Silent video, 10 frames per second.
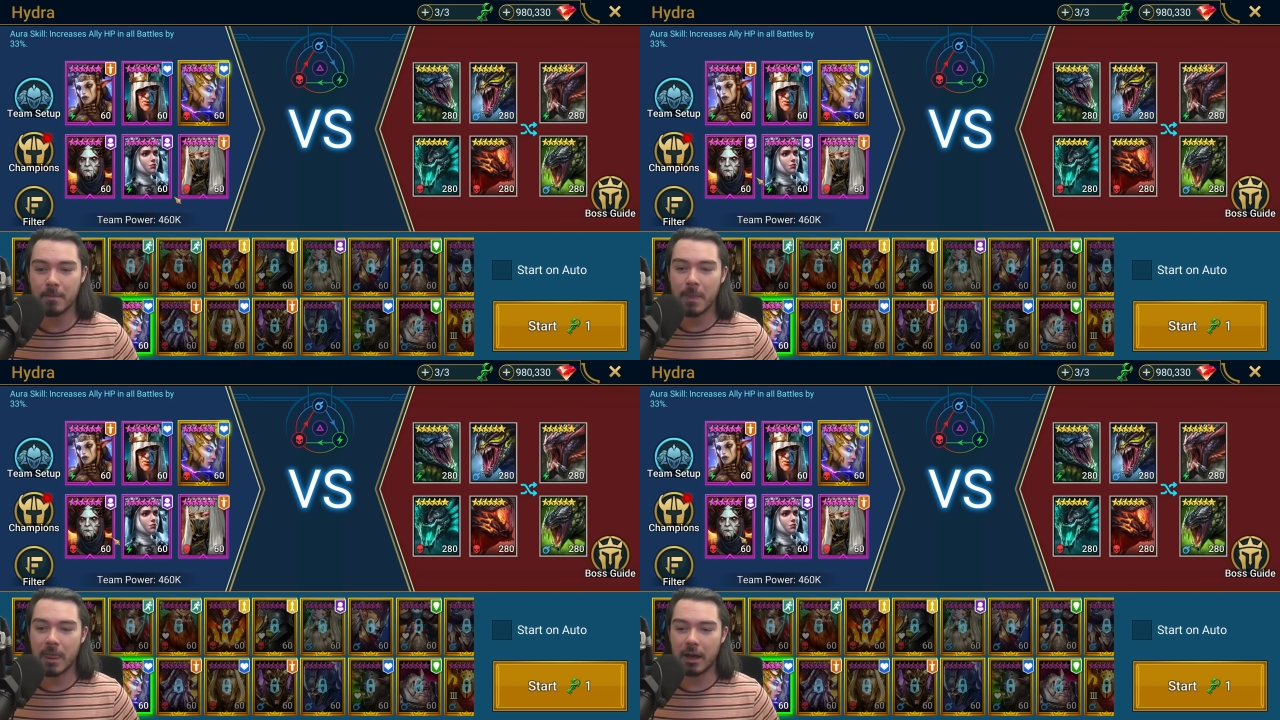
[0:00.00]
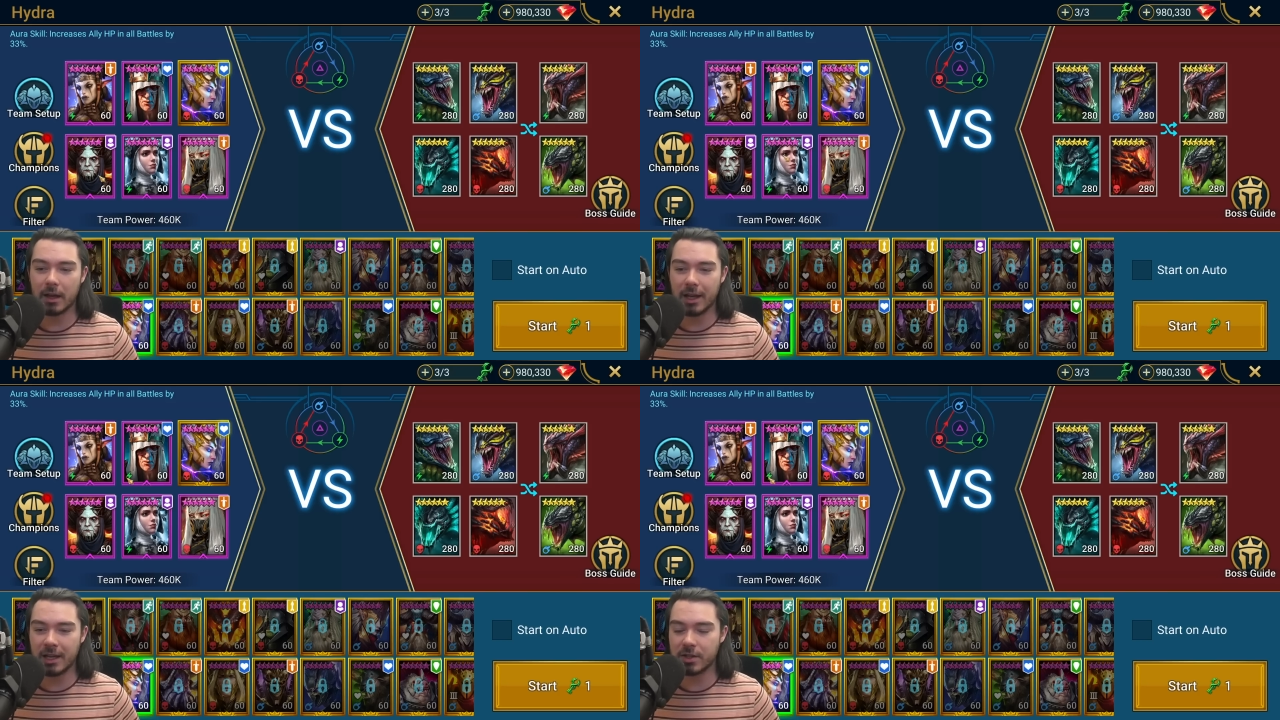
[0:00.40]
uh,
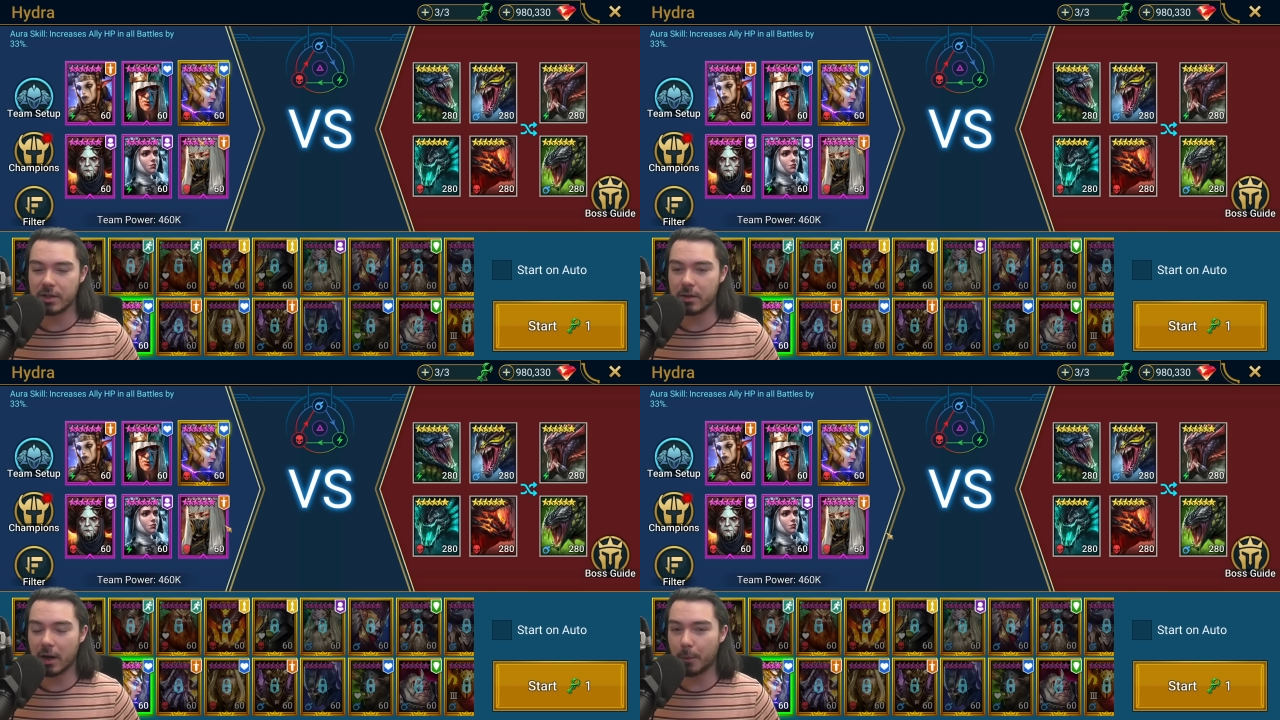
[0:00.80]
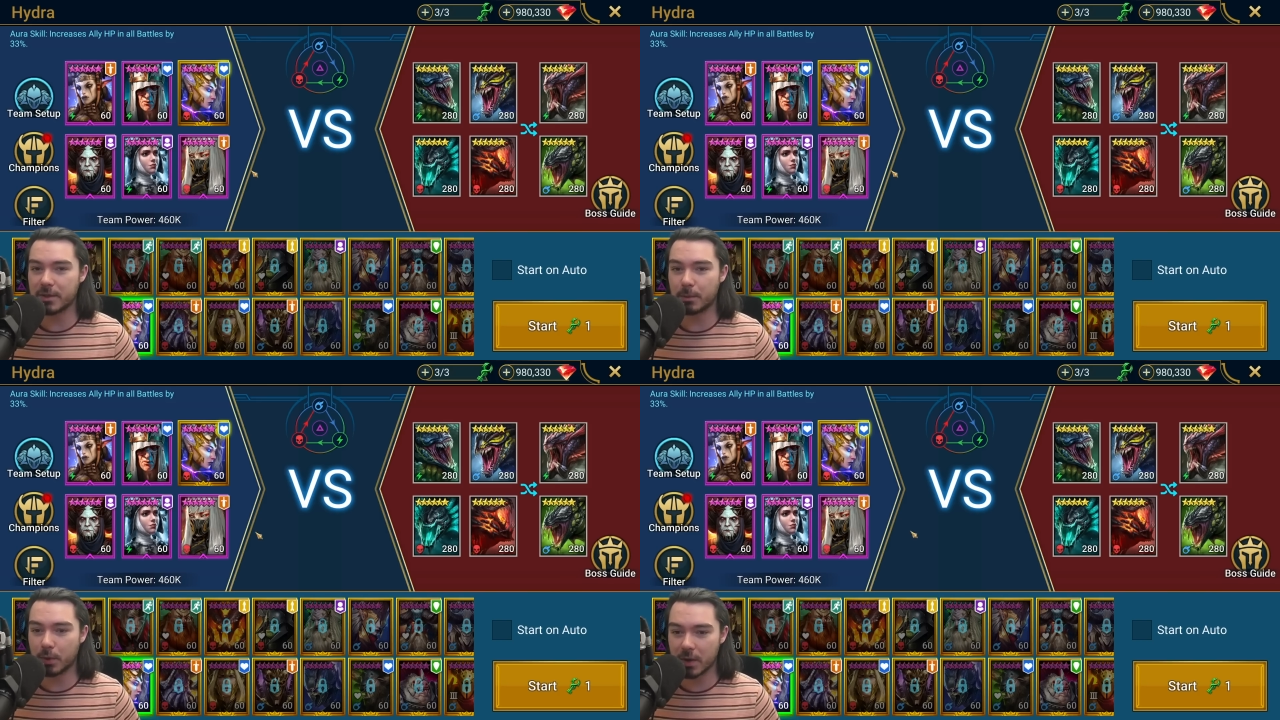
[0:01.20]
in to help
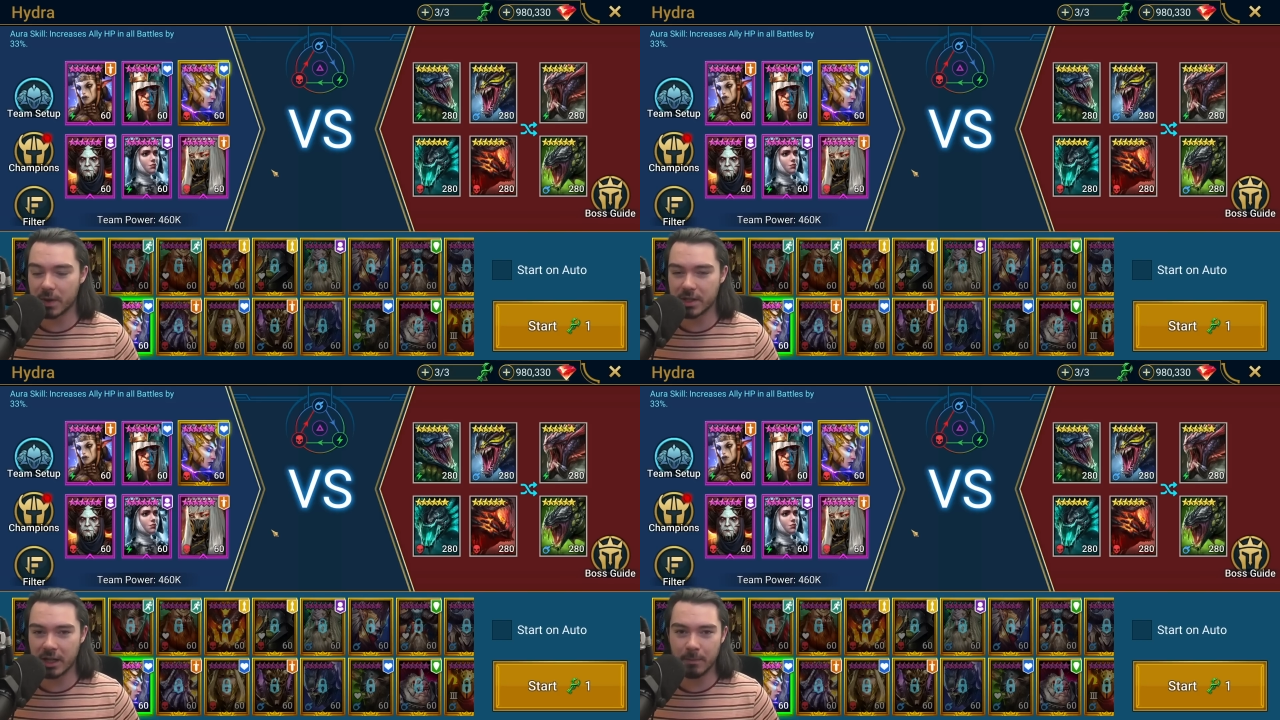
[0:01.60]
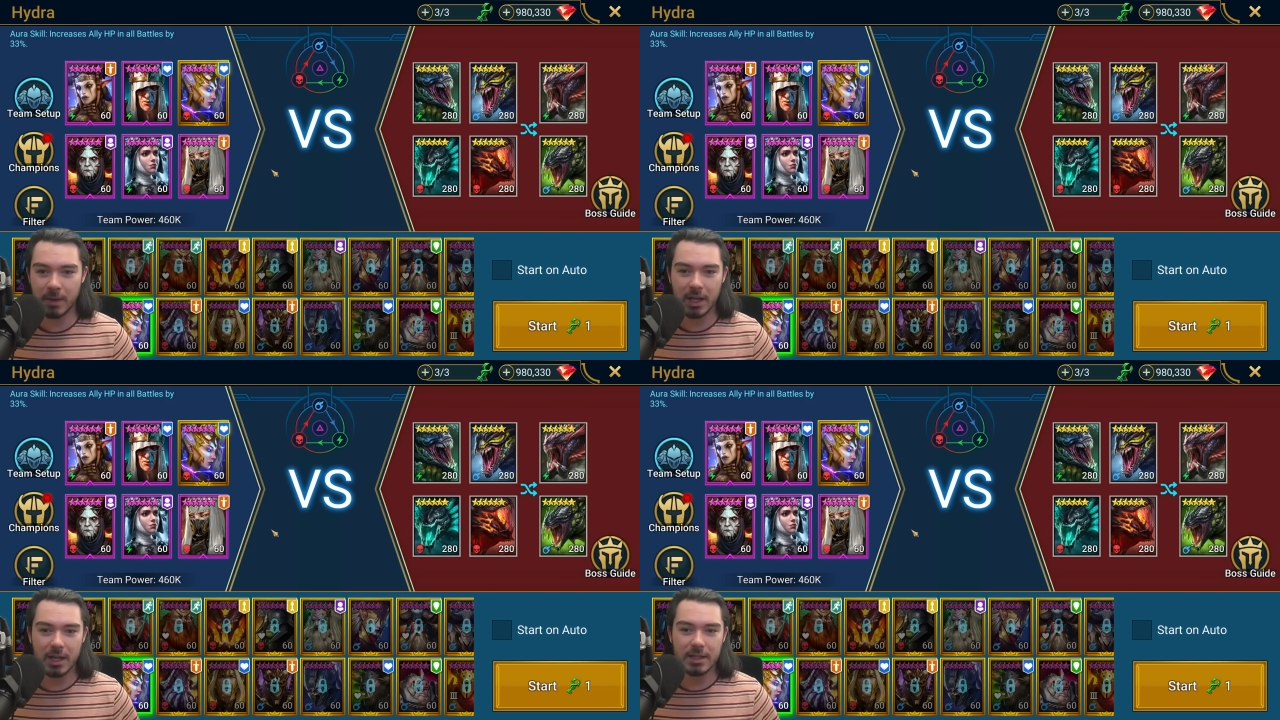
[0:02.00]
support the team
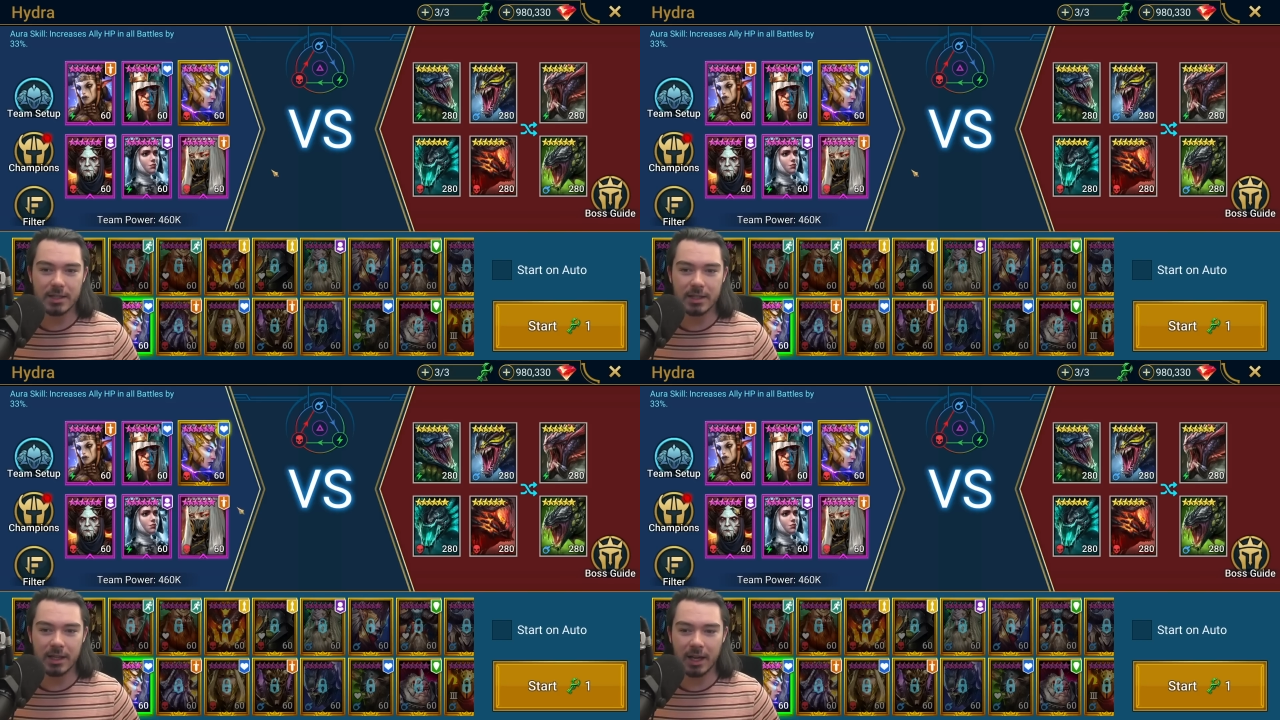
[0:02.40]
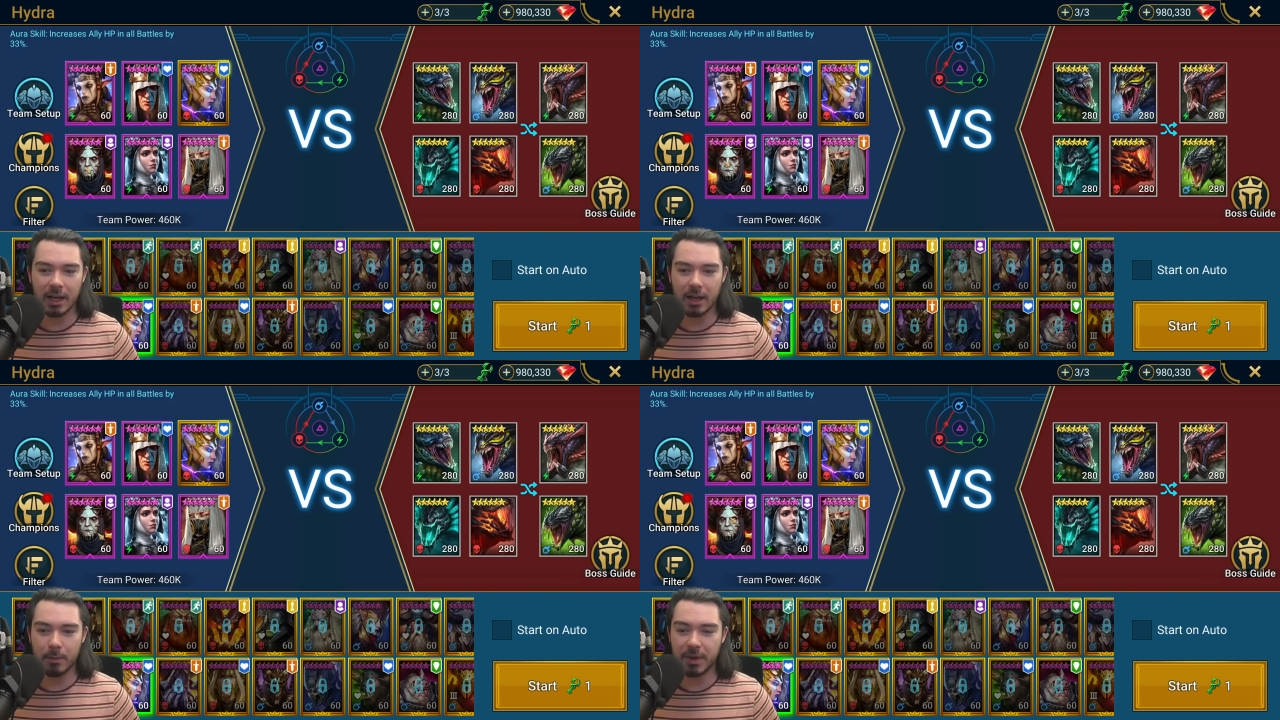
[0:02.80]
see
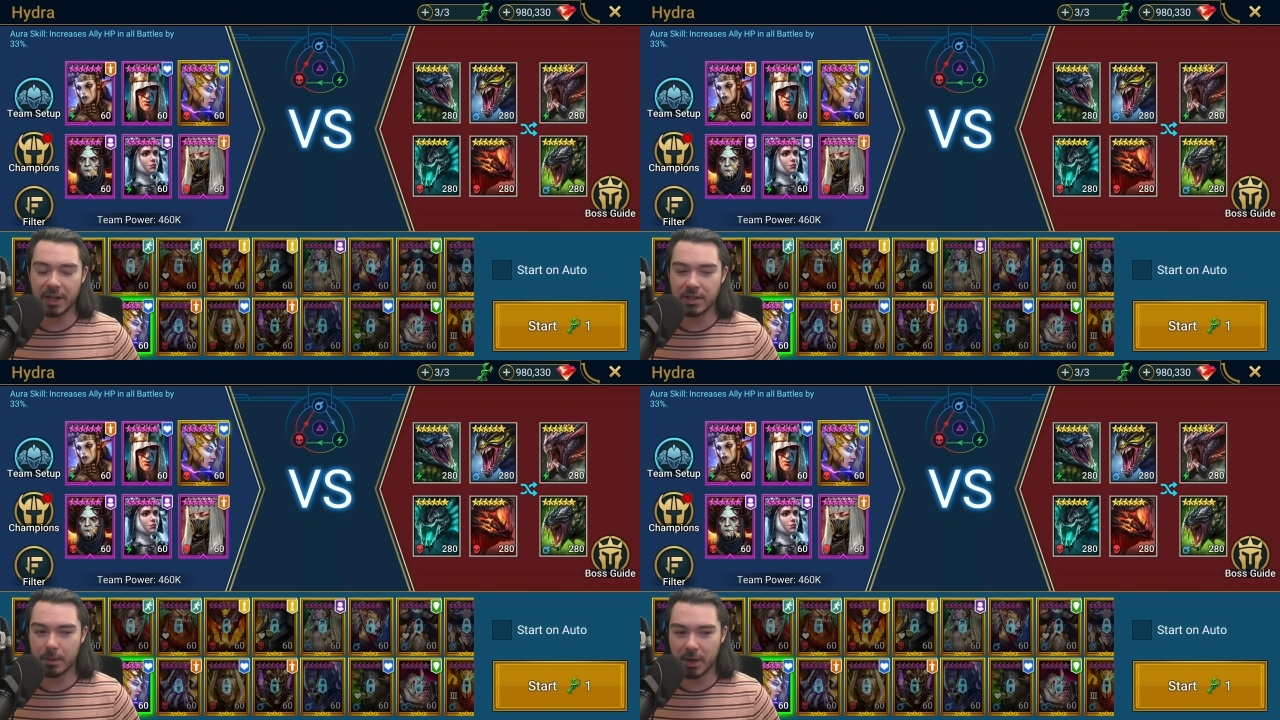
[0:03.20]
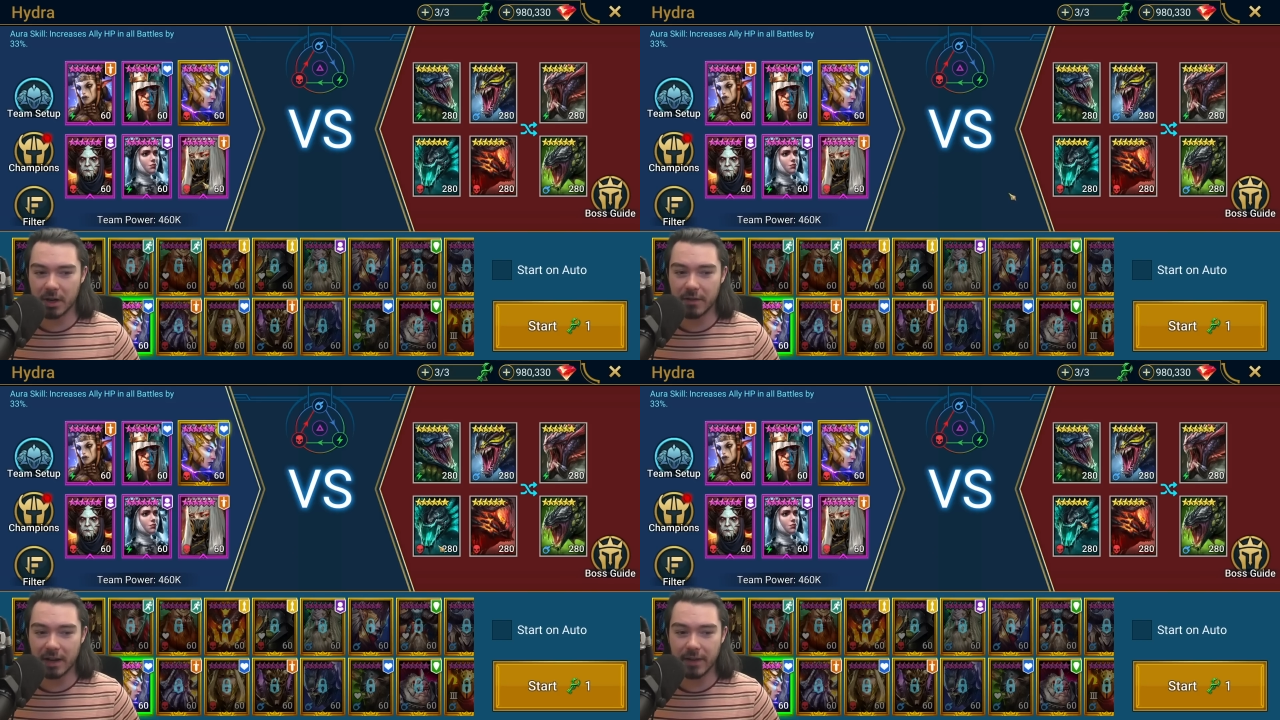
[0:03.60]
uh, and bring us the
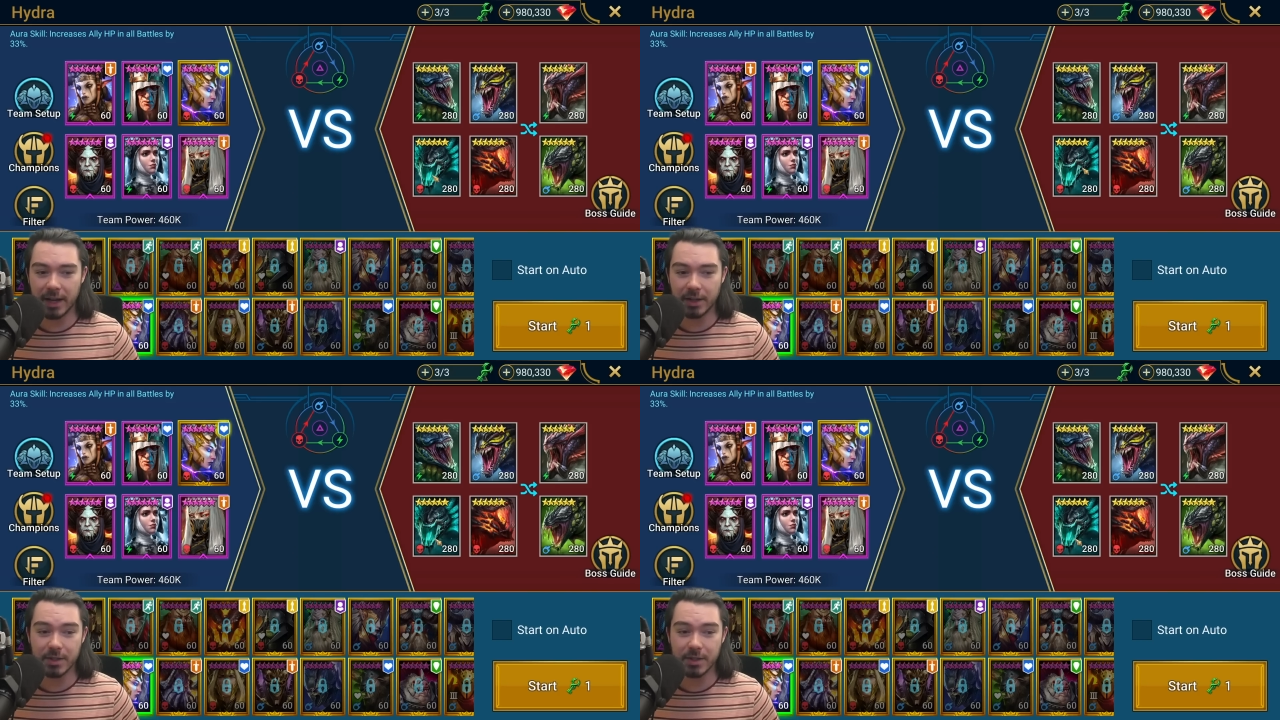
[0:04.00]
perfect veil.